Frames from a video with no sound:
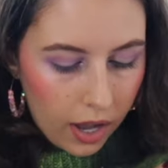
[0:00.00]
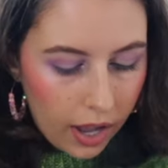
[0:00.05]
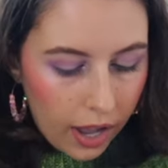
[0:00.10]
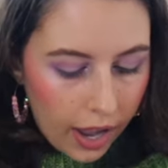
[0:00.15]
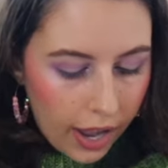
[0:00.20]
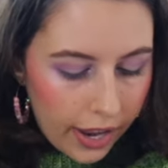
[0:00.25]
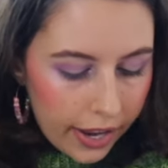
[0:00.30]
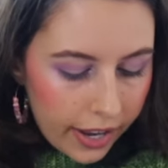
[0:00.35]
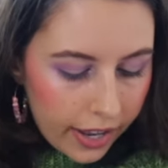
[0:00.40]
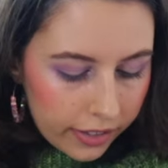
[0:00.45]

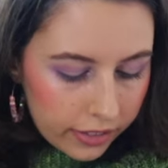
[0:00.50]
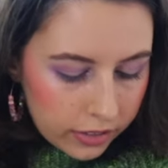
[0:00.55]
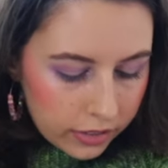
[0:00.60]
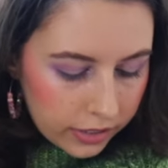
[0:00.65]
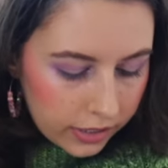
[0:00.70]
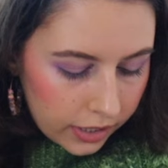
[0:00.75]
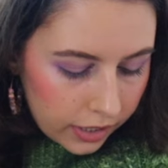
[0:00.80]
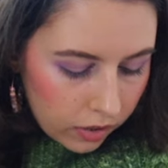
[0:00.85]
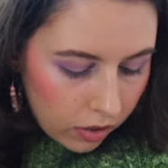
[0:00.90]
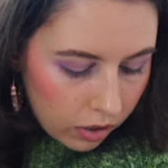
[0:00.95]
I
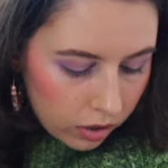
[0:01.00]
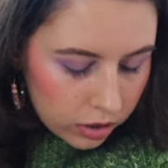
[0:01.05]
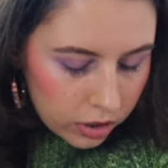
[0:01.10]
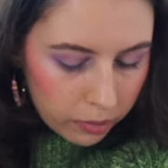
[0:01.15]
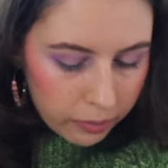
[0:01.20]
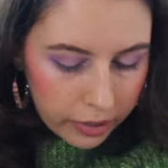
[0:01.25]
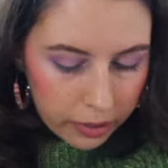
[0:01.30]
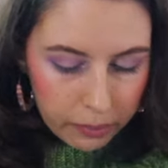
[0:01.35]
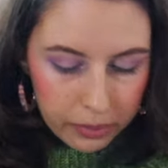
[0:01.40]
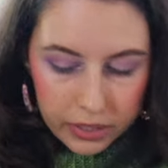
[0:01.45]
did also
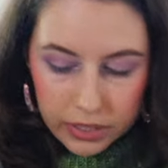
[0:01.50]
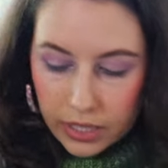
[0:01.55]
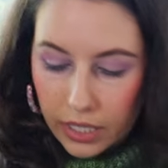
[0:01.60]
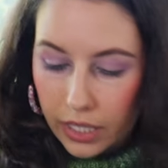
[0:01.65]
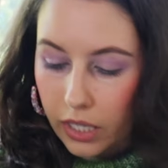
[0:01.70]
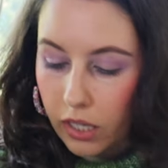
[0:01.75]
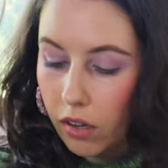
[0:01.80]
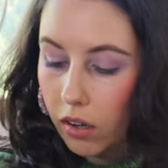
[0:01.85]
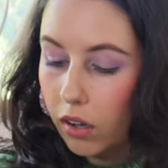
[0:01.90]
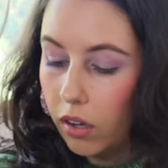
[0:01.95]
make a
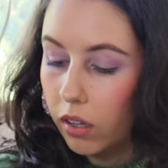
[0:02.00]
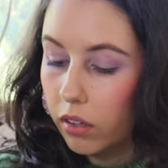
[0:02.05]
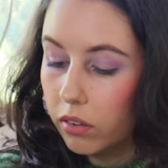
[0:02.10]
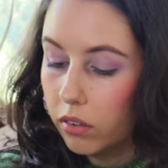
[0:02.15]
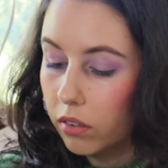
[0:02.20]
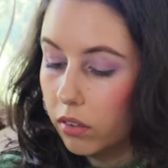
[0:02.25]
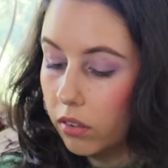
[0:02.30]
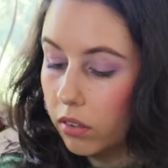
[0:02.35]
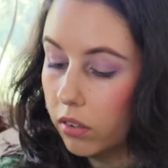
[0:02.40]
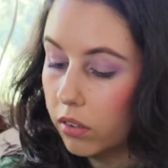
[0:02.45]
mistake on
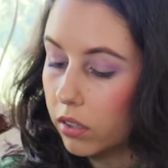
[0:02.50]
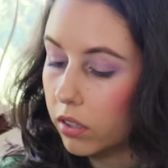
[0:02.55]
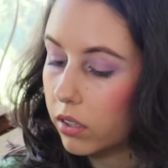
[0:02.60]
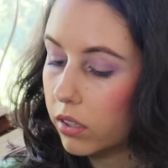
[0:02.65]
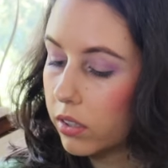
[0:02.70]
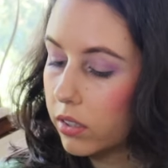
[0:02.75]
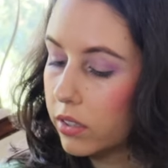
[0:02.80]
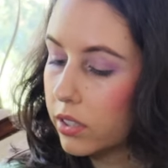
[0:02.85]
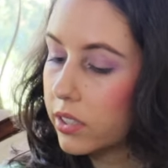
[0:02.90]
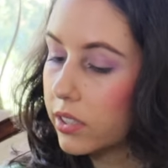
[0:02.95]
the
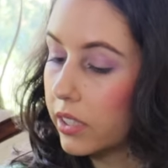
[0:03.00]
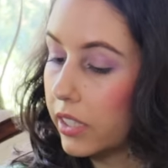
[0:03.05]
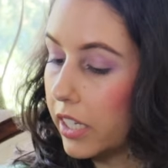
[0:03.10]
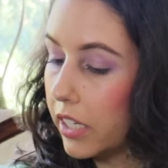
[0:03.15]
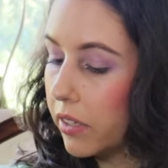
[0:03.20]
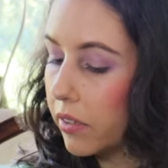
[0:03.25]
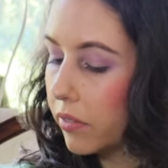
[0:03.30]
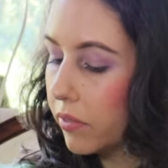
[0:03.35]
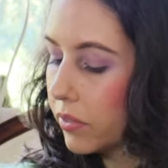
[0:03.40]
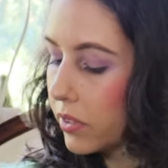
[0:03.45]

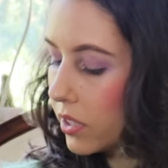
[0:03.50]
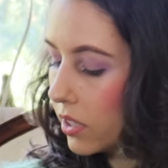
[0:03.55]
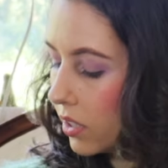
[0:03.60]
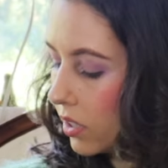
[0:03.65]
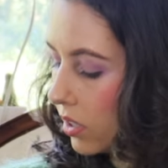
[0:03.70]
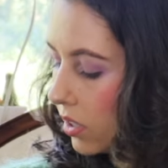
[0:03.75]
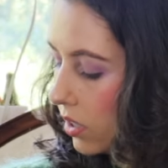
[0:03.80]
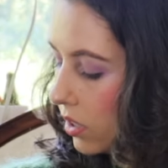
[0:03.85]
sleeves.